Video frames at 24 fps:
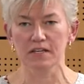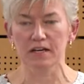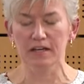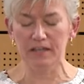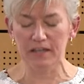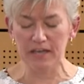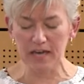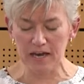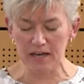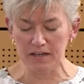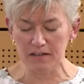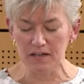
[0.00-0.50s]

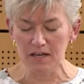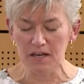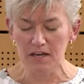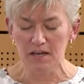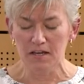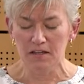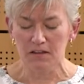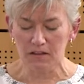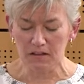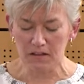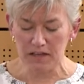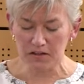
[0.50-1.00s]
Again,
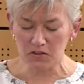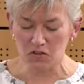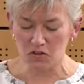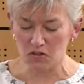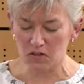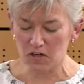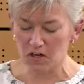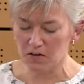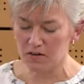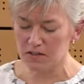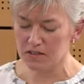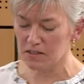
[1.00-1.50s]
the lecture
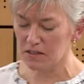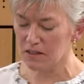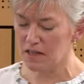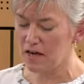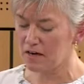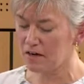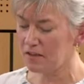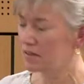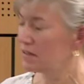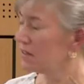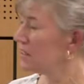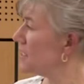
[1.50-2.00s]
carries a lot of the